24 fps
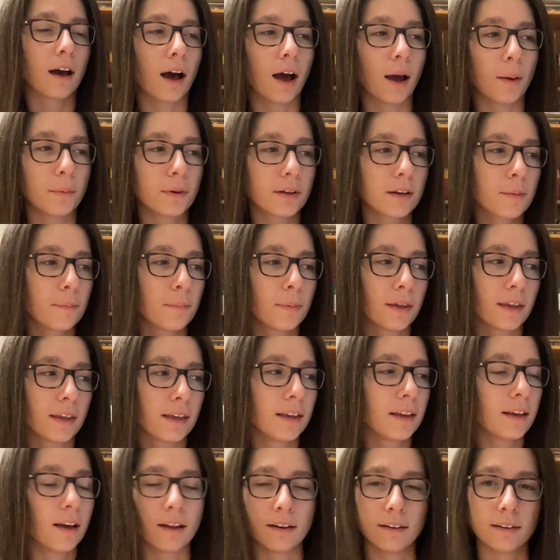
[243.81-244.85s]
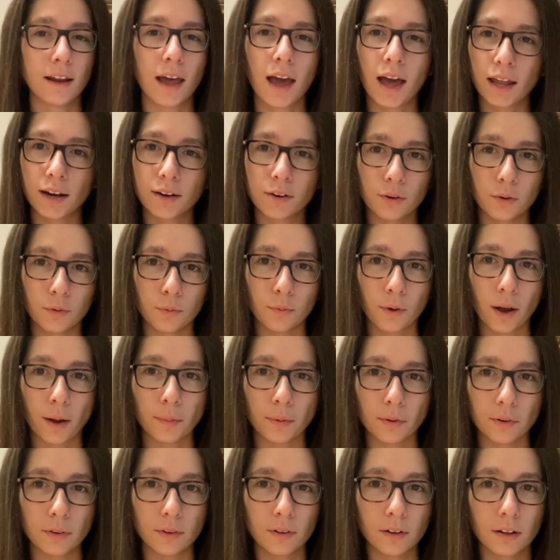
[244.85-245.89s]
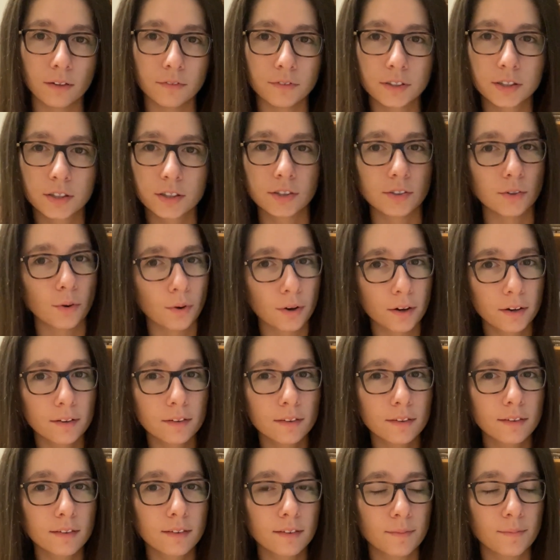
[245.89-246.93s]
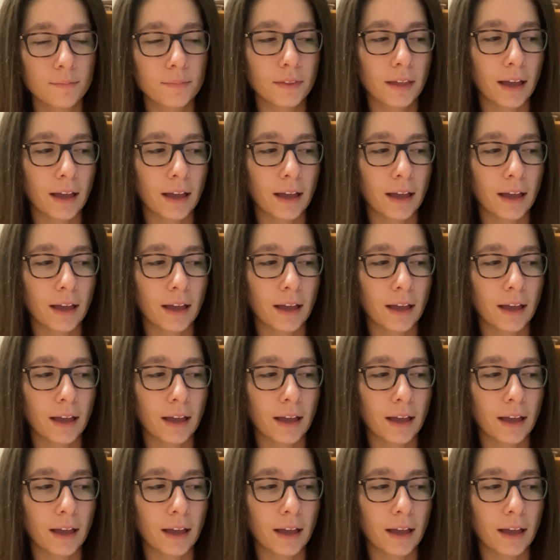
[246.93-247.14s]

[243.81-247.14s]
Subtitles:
I'm gonna be a Nano rebel of sorts